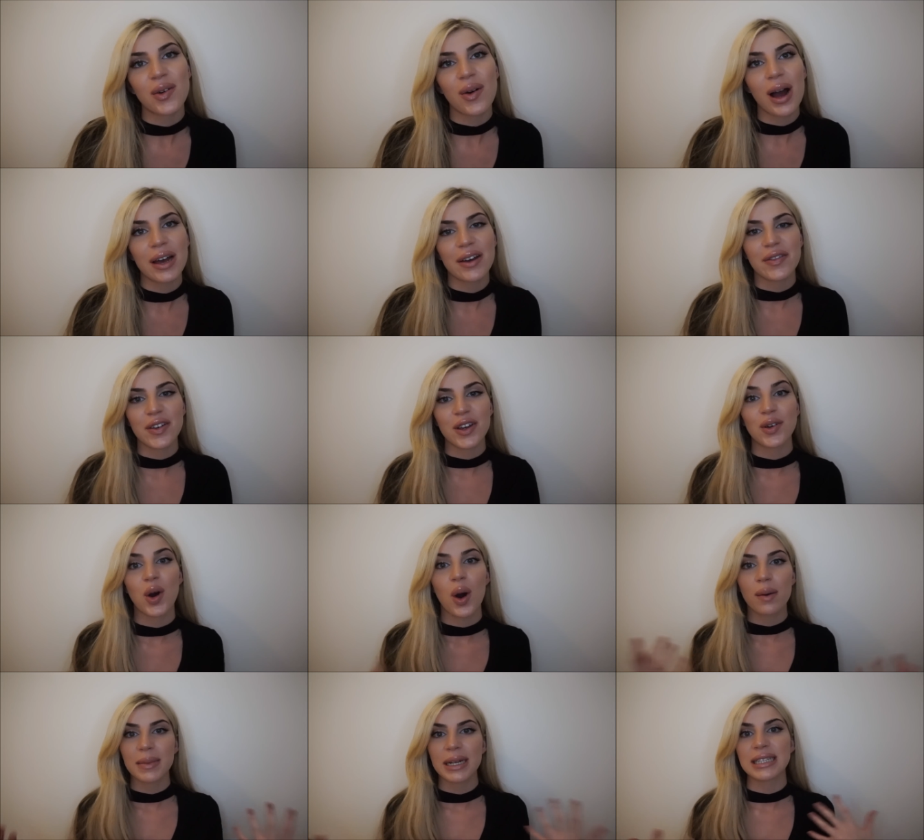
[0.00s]
quite a few
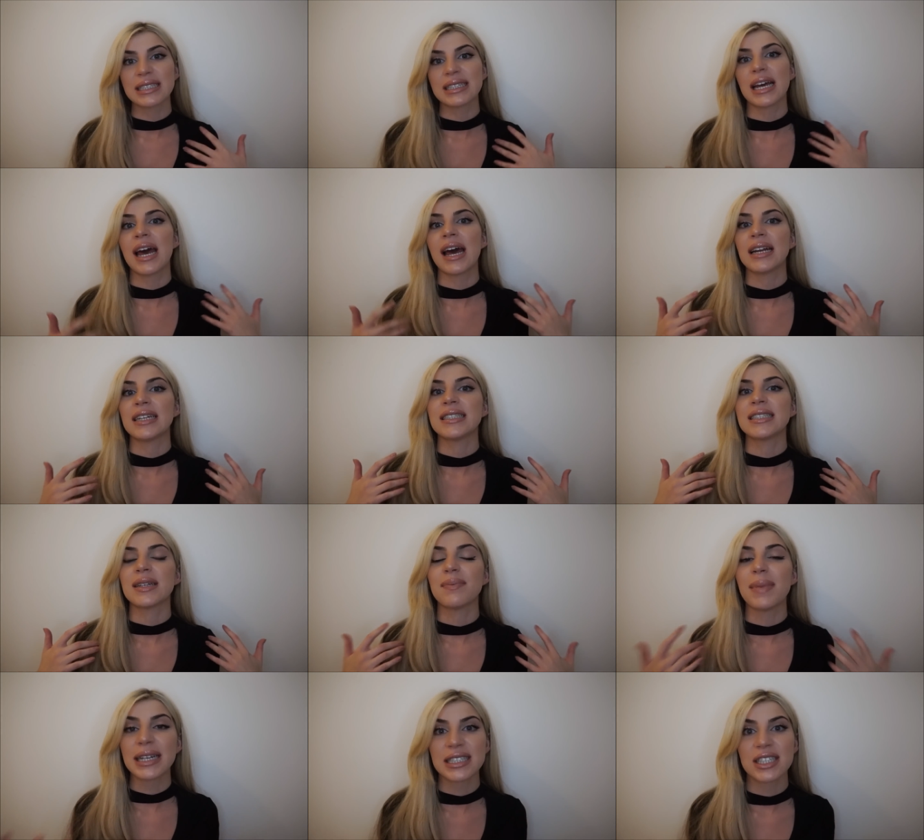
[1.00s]
comments and
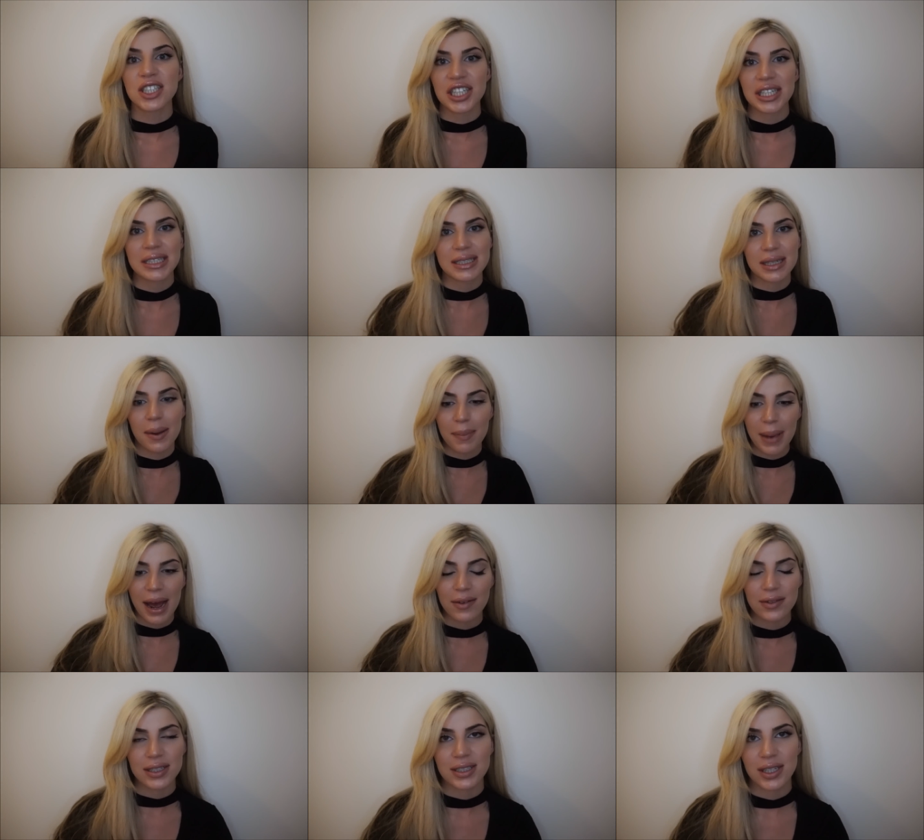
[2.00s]
messages
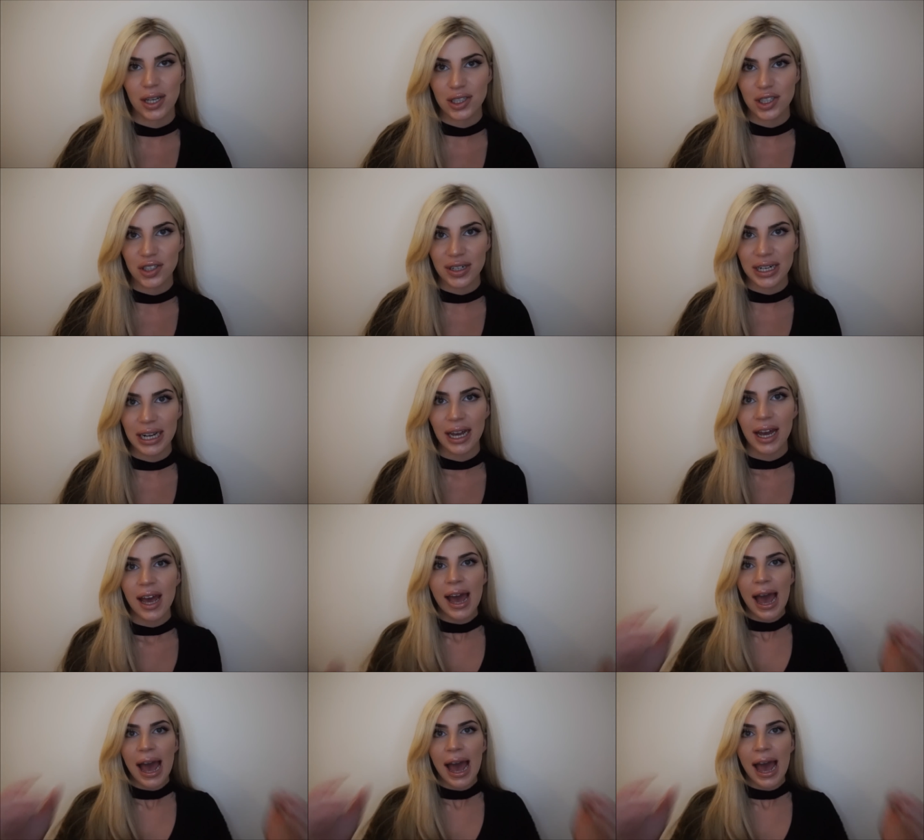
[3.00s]
about the surgery,